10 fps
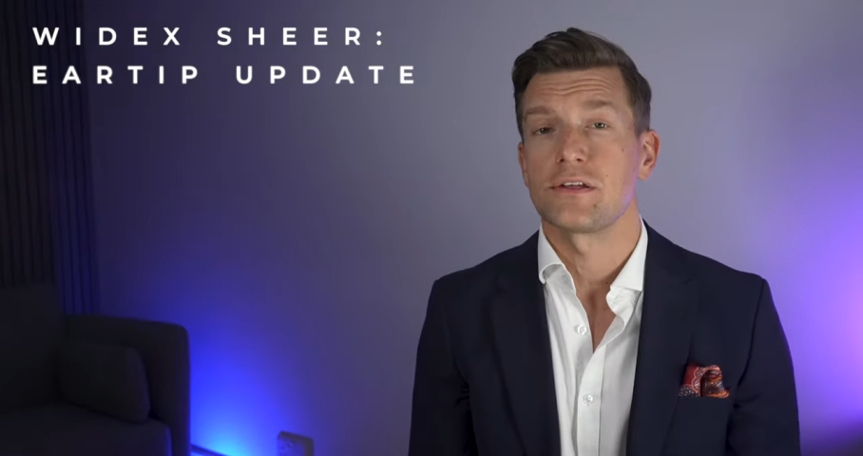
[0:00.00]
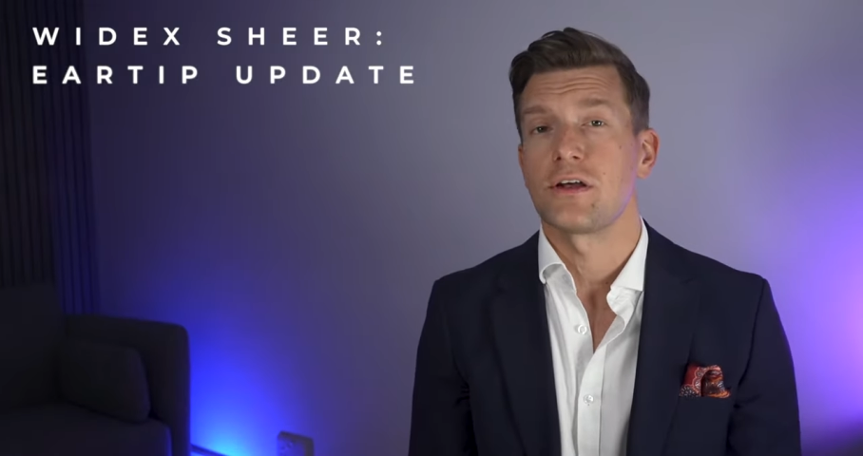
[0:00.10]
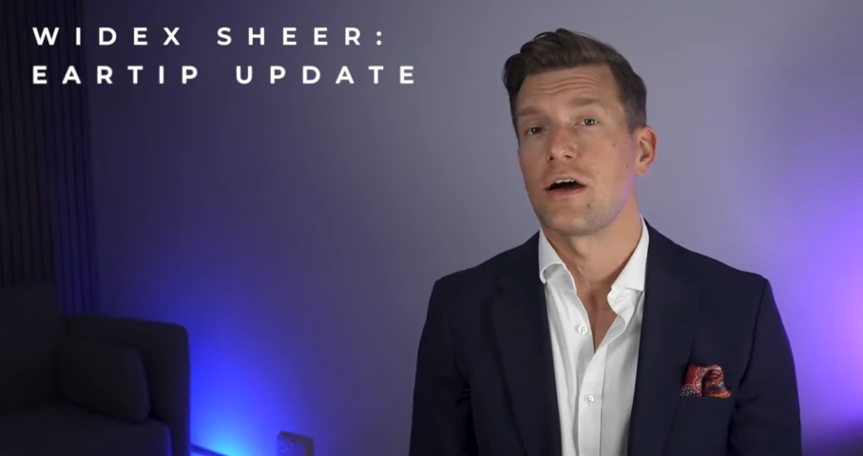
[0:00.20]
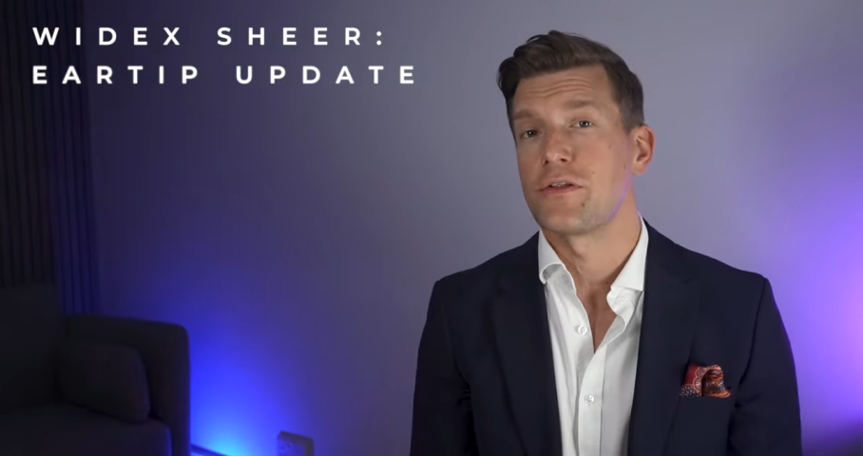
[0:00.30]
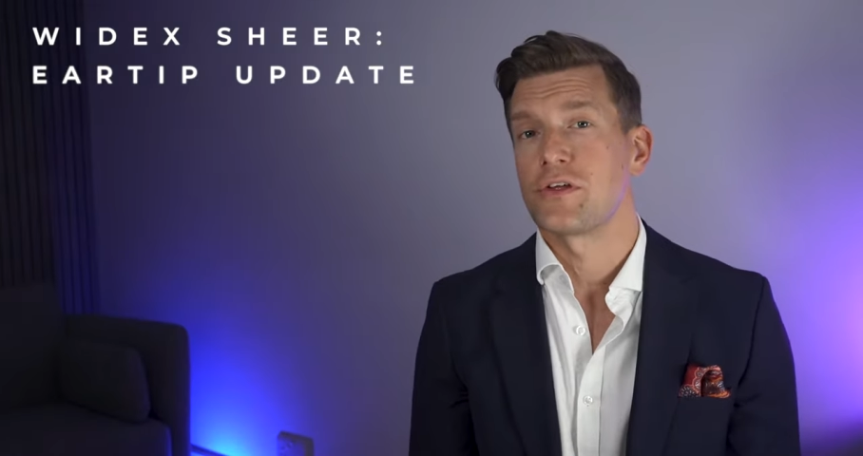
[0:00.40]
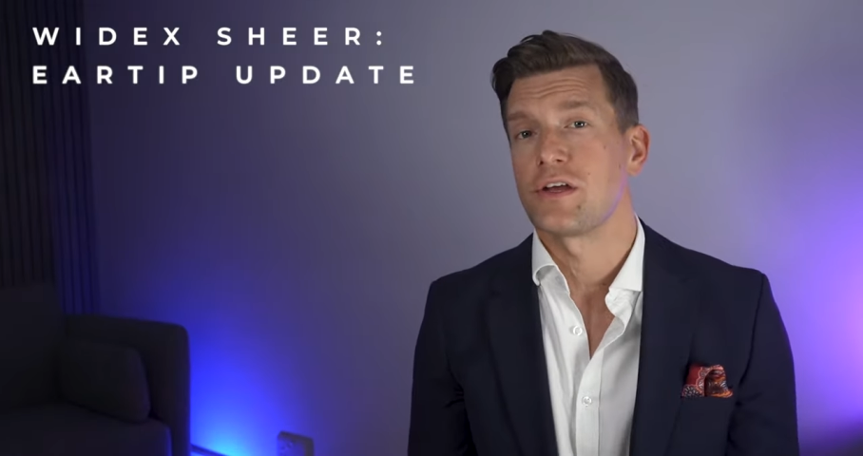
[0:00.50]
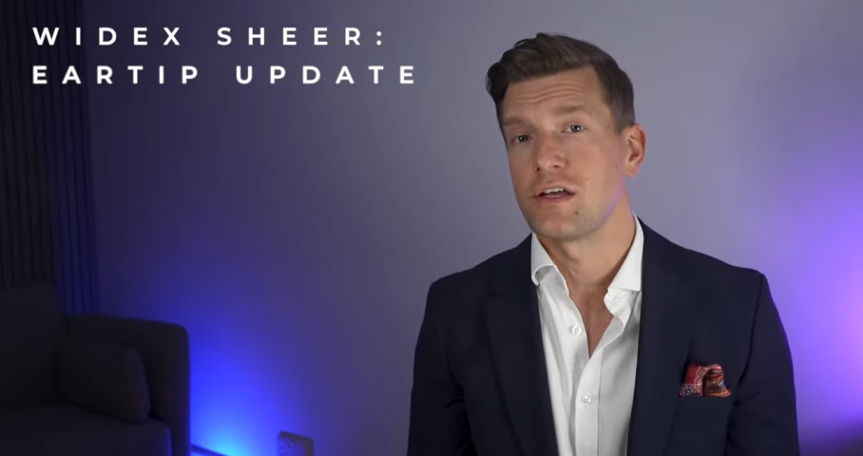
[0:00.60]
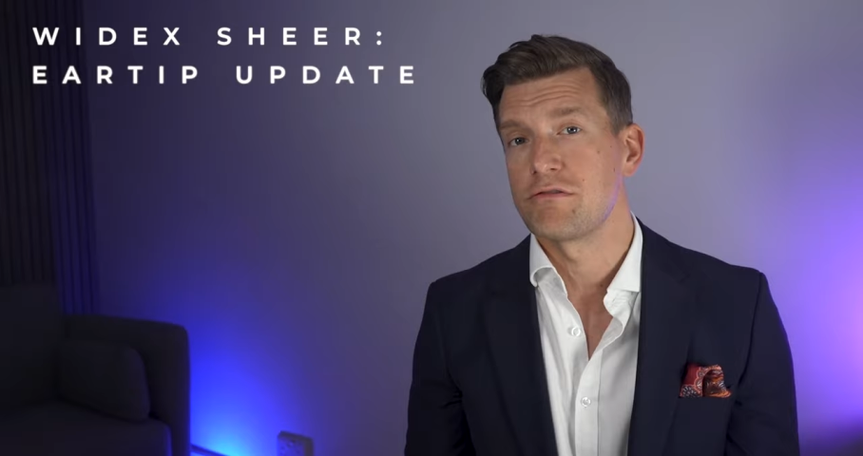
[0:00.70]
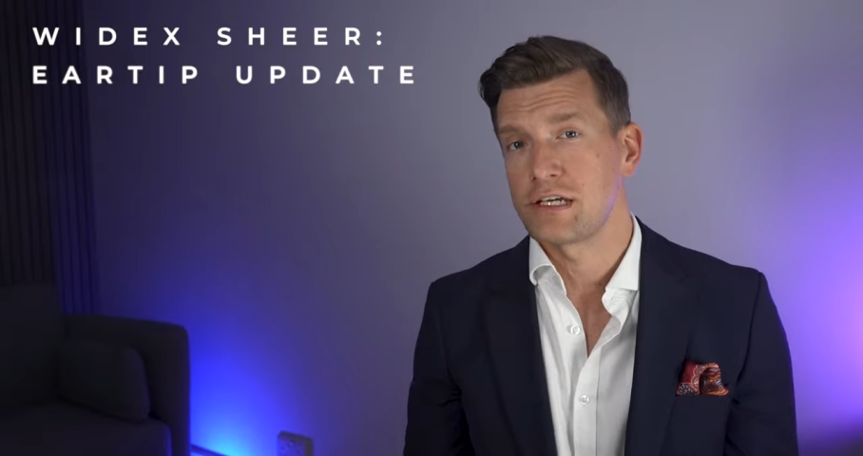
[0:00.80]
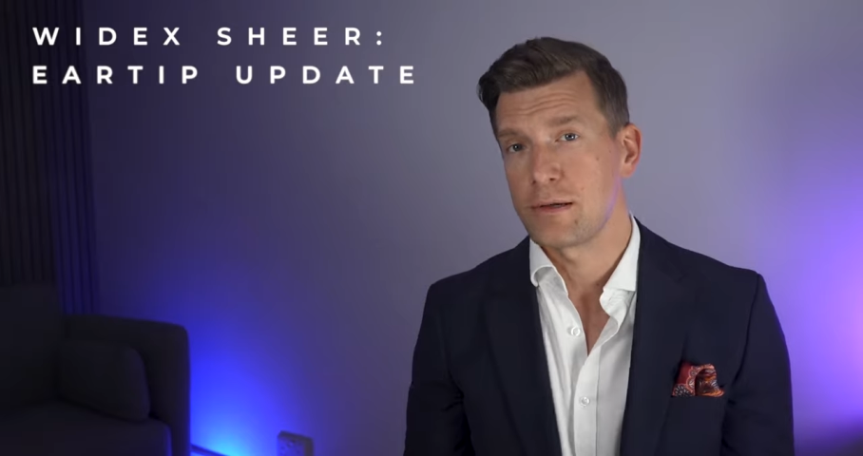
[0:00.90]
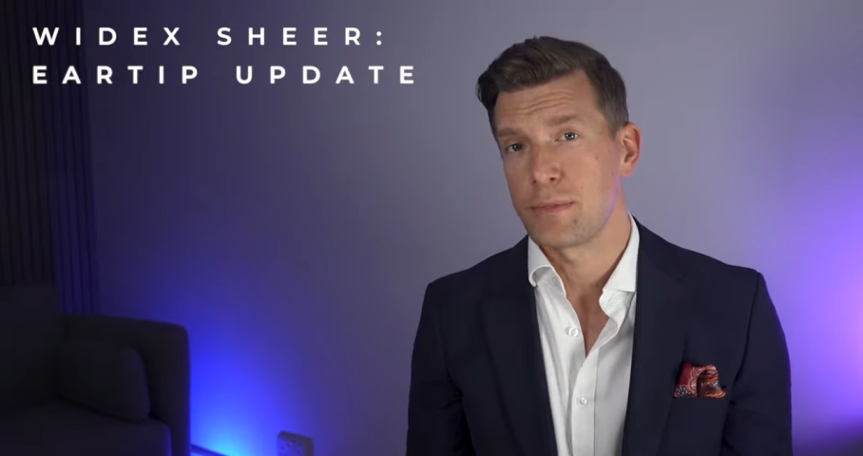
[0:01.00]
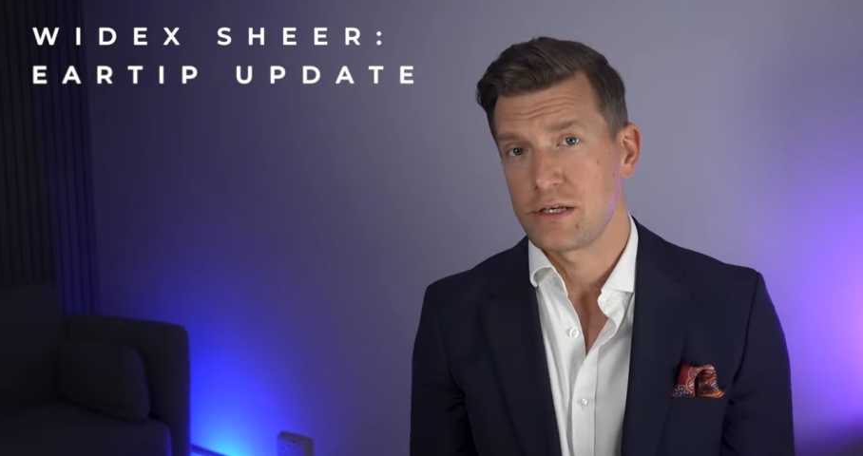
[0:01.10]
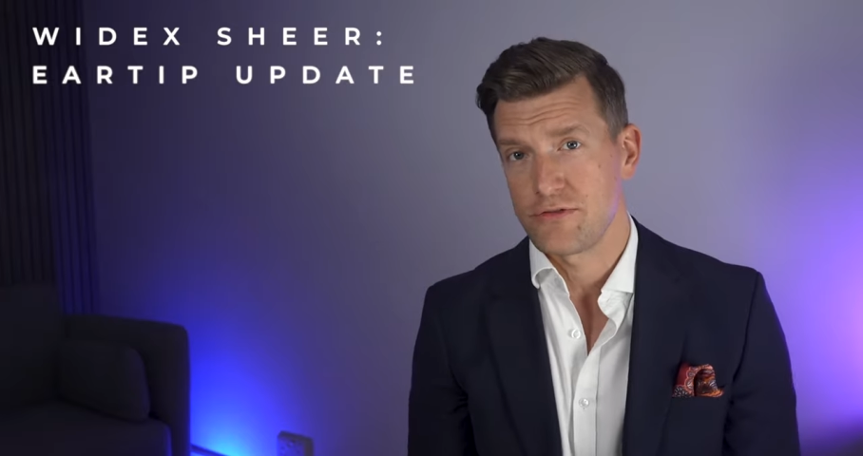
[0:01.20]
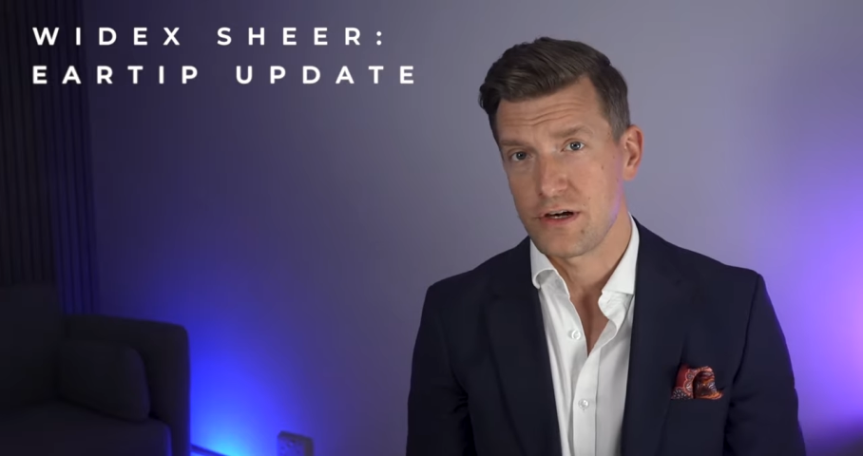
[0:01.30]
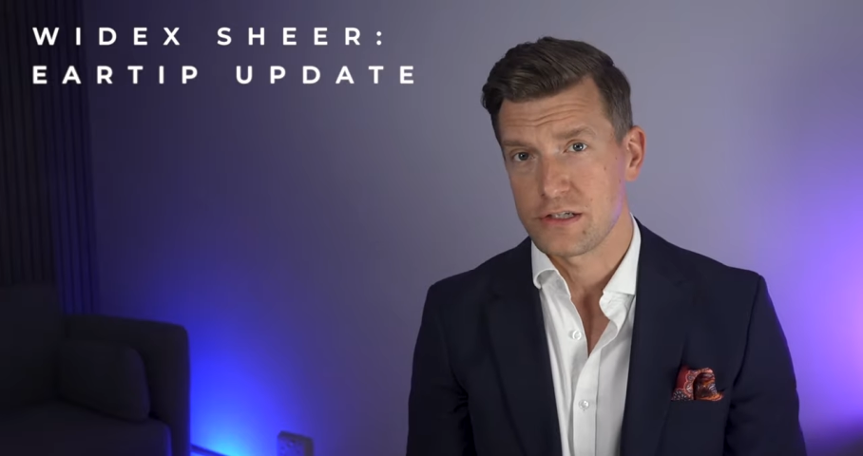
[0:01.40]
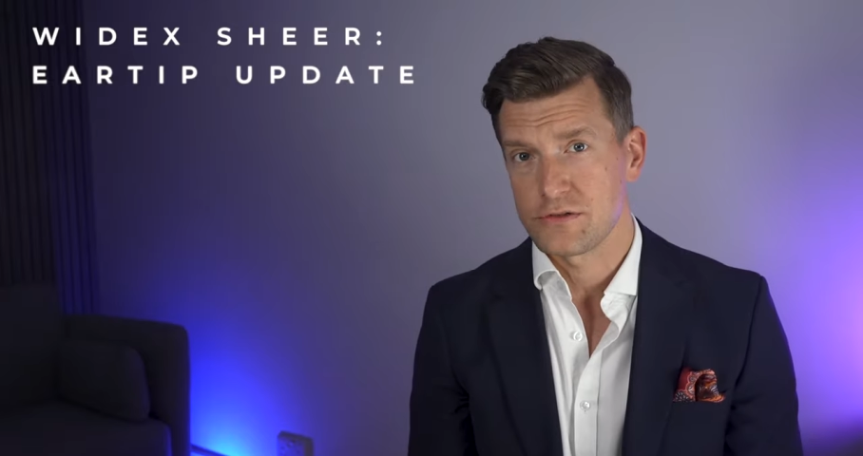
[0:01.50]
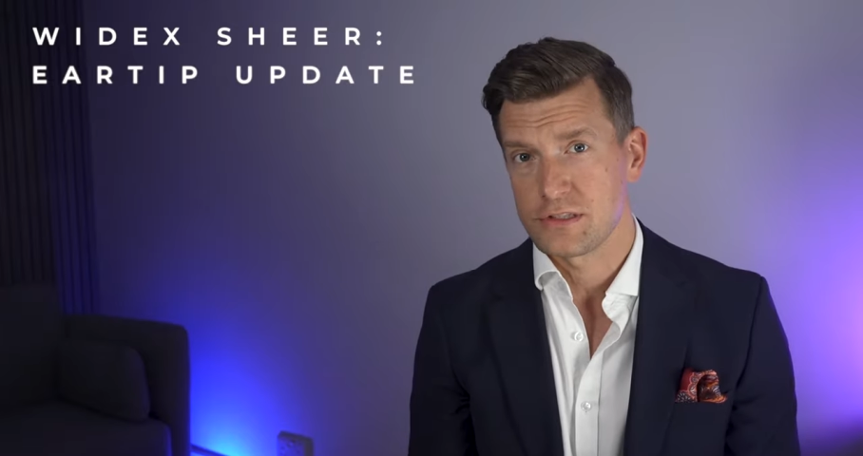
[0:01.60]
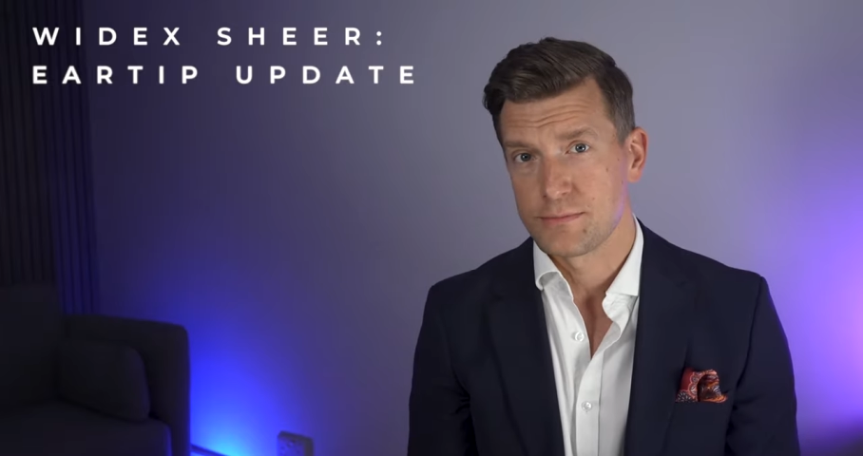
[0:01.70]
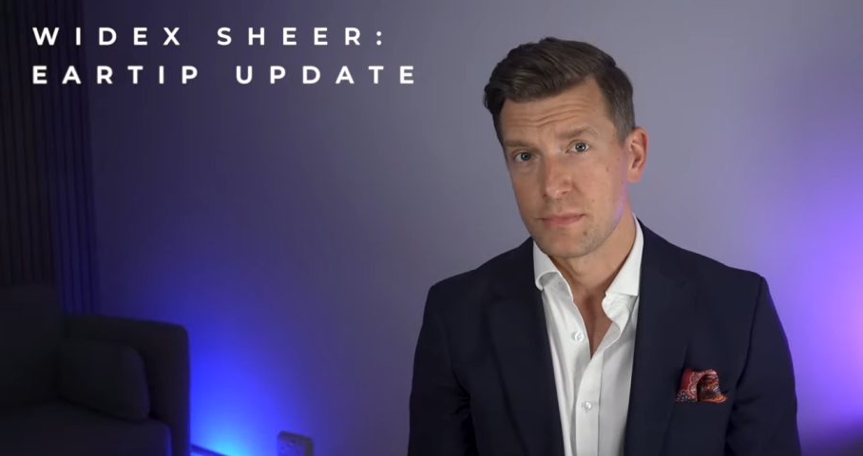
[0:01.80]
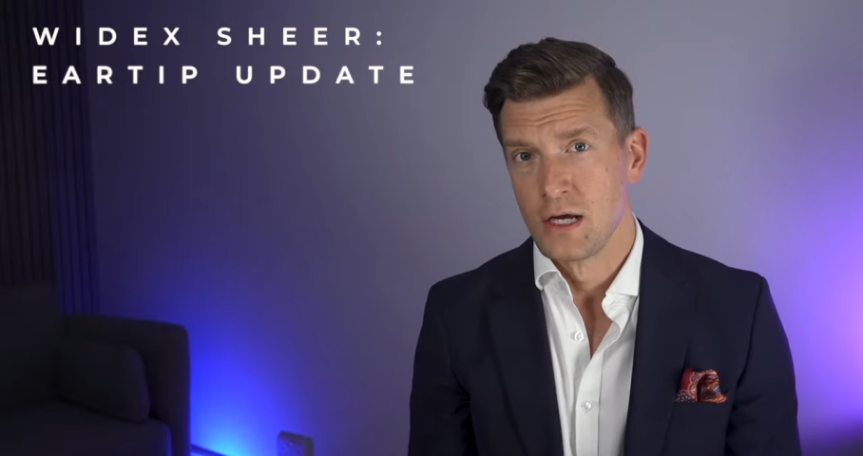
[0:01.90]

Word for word: than other hearing aid manufacturers.